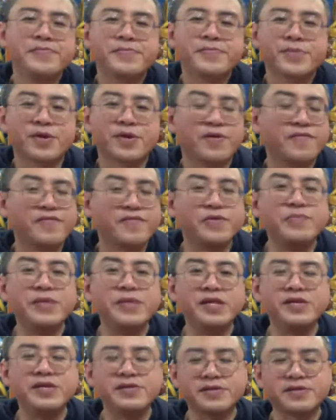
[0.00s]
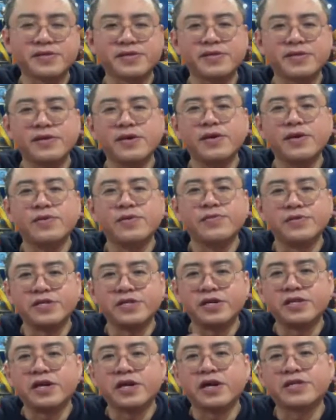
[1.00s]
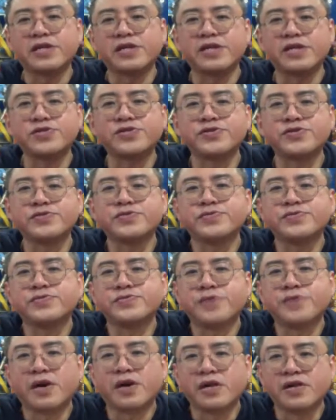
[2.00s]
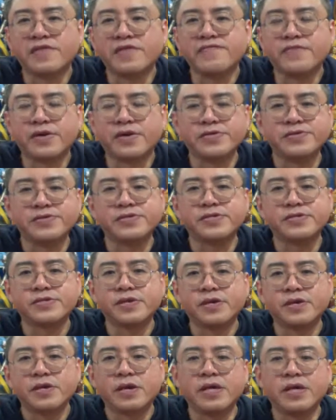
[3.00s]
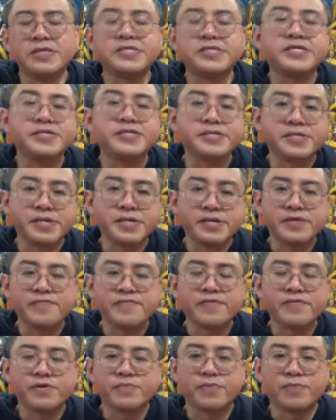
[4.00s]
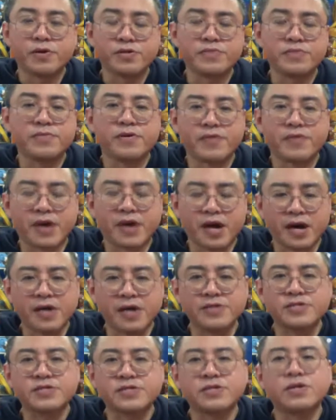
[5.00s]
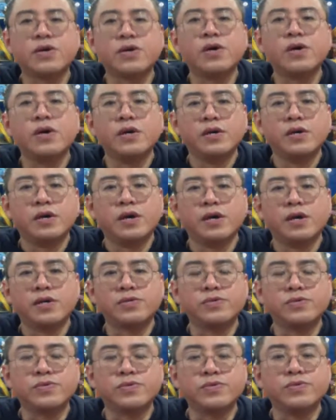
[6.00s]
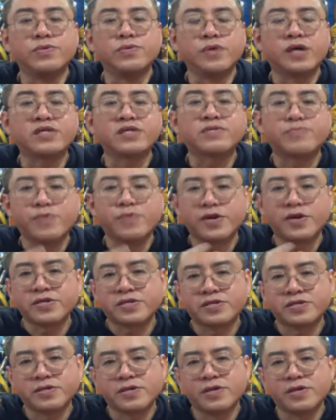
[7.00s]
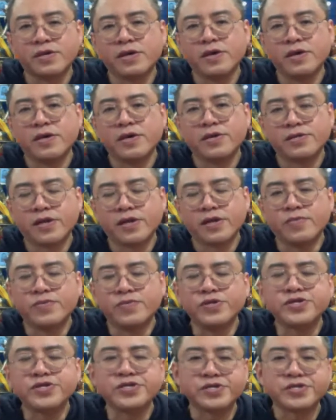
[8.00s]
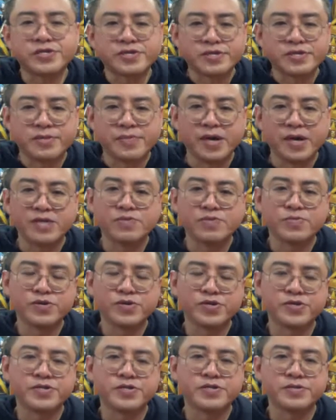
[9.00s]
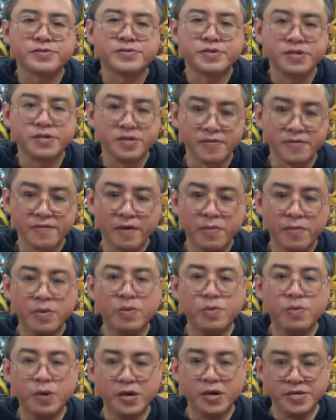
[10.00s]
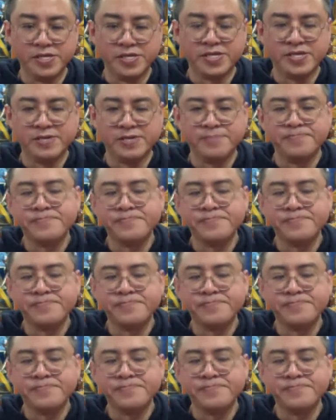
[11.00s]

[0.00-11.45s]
or a few minutes, return our attention to our loved ones, and sincerely from the bottom of our hearts, to express that wishes, the best wishes in the form of words.